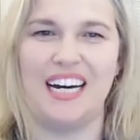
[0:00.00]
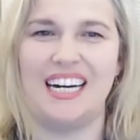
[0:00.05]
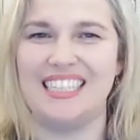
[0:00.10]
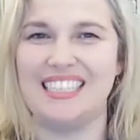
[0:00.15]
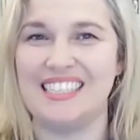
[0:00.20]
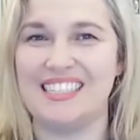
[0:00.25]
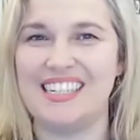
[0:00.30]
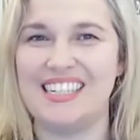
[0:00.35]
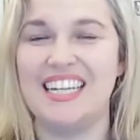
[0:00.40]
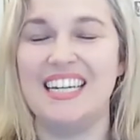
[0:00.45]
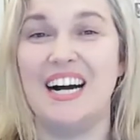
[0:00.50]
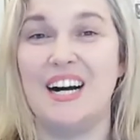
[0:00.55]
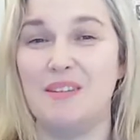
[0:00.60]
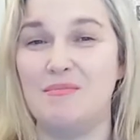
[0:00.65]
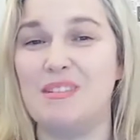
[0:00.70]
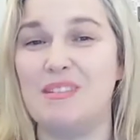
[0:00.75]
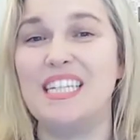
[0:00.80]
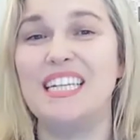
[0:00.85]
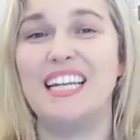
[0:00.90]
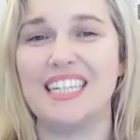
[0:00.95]
And
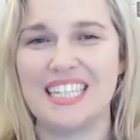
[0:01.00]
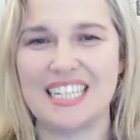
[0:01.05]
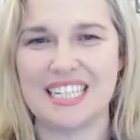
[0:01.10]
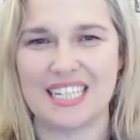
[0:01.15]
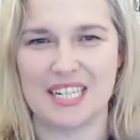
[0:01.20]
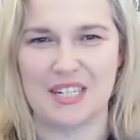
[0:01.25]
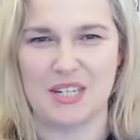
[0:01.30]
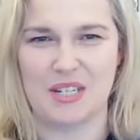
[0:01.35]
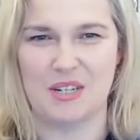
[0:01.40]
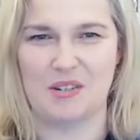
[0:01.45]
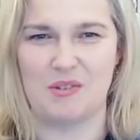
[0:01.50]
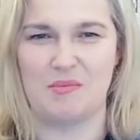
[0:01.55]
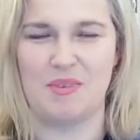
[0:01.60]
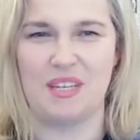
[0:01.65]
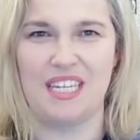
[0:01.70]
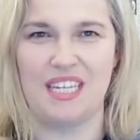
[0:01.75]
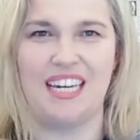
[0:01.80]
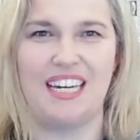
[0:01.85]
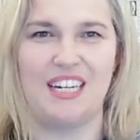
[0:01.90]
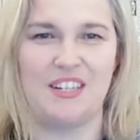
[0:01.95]
I'm delighted to
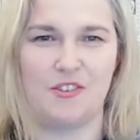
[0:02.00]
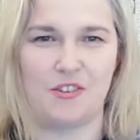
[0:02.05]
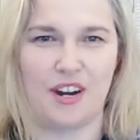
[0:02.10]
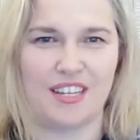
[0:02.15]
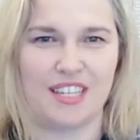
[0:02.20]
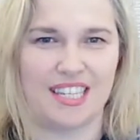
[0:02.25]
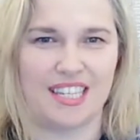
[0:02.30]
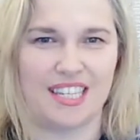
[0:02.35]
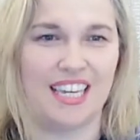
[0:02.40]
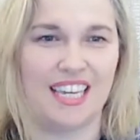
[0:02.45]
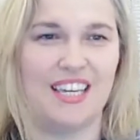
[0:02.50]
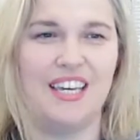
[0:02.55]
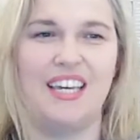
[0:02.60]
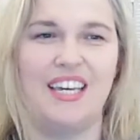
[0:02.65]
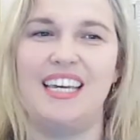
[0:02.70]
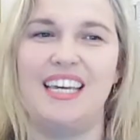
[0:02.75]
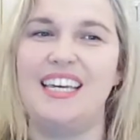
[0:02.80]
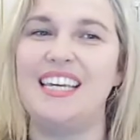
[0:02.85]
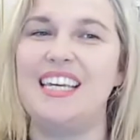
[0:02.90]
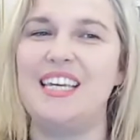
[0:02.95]
be addressing
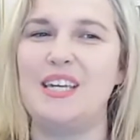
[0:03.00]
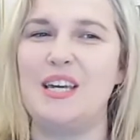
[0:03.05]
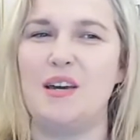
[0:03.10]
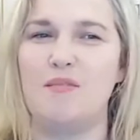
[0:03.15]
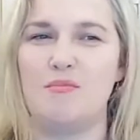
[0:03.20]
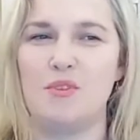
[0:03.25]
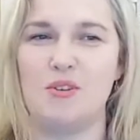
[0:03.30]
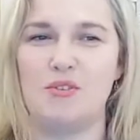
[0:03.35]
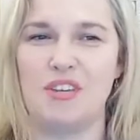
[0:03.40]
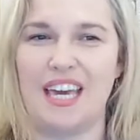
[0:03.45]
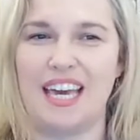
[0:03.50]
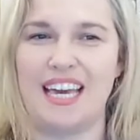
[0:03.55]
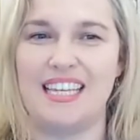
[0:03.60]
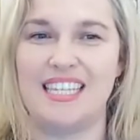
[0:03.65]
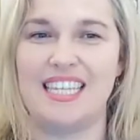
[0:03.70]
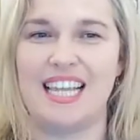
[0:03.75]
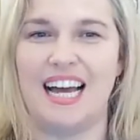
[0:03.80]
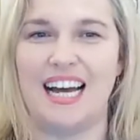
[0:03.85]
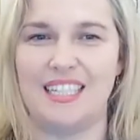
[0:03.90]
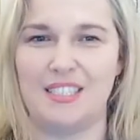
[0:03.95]

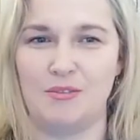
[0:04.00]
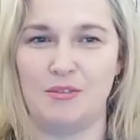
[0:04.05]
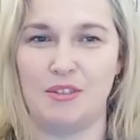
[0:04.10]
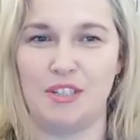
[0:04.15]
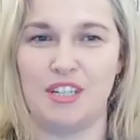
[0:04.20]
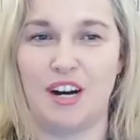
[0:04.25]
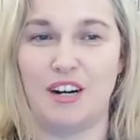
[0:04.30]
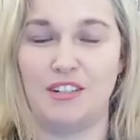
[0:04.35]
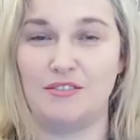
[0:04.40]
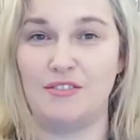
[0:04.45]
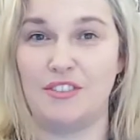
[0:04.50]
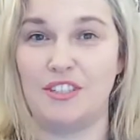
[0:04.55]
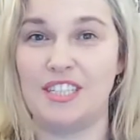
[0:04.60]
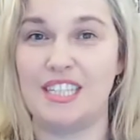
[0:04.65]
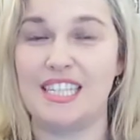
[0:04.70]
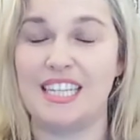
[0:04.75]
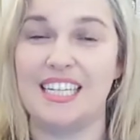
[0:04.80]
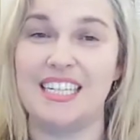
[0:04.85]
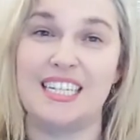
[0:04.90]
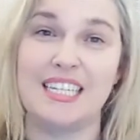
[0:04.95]
EMUK's annual
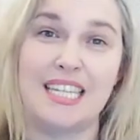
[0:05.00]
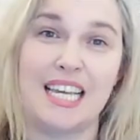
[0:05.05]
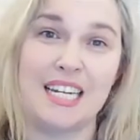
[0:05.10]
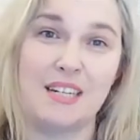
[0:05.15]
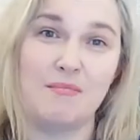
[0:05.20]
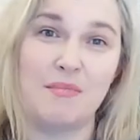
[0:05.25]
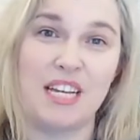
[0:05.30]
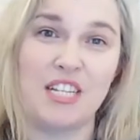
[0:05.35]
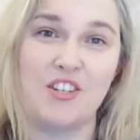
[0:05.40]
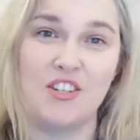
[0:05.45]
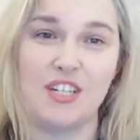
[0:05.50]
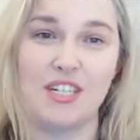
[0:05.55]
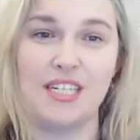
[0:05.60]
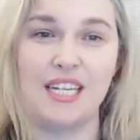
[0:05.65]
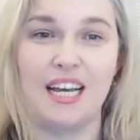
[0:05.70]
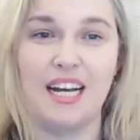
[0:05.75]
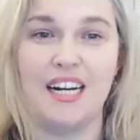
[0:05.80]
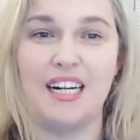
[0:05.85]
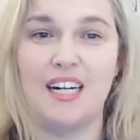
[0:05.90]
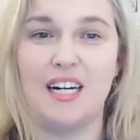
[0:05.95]
conference. And as Anna mentioned,
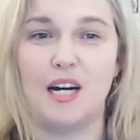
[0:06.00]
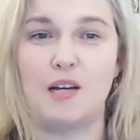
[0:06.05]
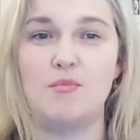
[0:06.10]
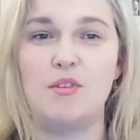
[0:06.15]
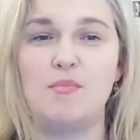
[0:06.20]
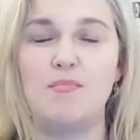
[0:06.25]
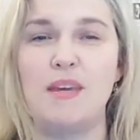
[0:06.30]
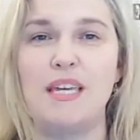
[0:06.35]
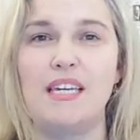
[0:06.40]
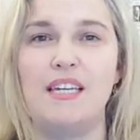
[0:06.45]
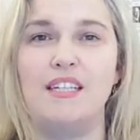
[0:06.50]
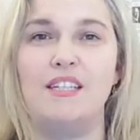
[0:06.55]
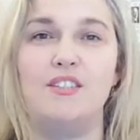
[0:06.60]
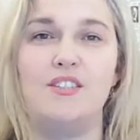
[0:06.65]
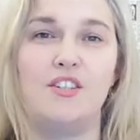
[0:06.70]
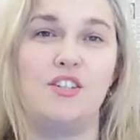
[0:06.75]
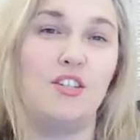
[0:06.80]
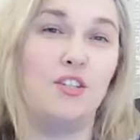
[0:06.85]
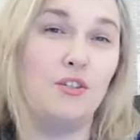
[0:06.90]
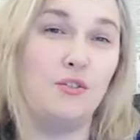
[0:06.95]
I'm
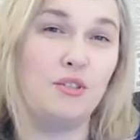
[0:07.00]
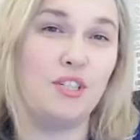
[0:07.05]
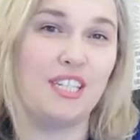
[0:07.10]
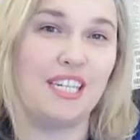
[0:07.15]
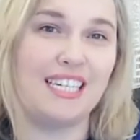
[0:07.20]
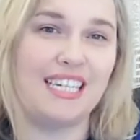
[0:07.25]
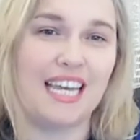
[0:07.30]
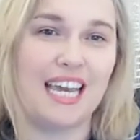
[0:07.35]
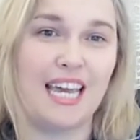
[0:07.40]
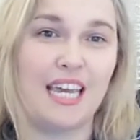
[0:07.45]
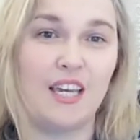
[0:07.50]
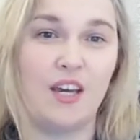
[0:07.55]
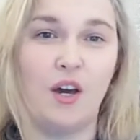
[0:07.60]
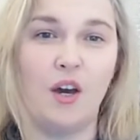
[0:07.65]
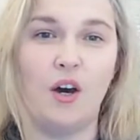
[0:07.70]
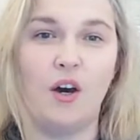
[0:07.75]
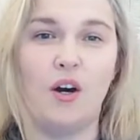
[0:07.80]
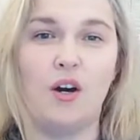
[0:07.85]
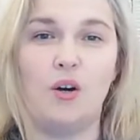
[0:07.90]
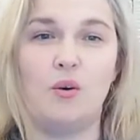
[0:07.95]
speaking to you today
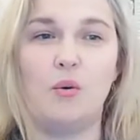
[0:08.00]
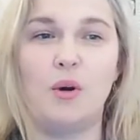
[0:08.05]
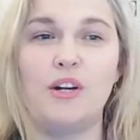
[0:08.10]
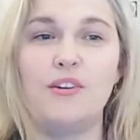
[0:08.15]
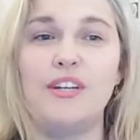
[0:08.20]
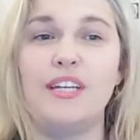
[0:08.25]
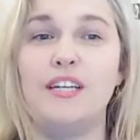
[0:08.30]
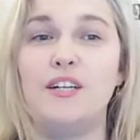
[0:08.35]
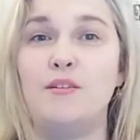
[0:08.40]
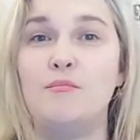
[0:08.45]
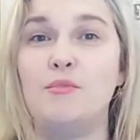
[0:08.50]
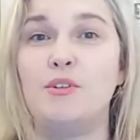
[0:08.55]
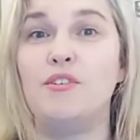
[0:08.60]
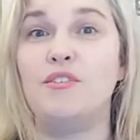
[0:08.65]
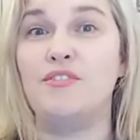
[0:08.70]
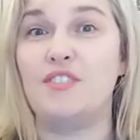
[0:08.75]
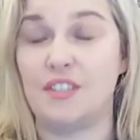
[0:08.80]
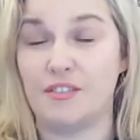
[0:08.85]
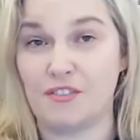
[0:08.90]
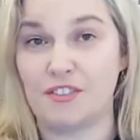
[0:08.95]
wearing a number
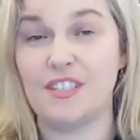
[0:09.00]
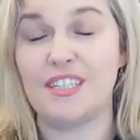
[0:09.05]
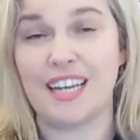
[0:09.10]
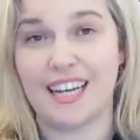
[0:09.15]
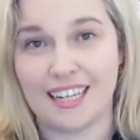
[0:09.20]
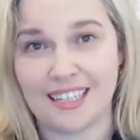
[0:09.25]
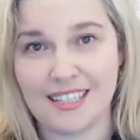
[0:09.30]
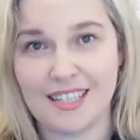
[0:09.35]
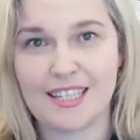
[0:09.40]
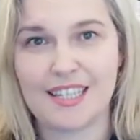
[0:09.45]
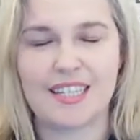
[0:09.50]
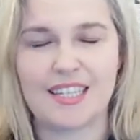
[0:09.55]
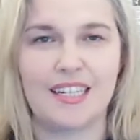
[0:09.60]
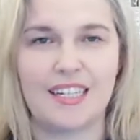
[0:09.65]
of different hats.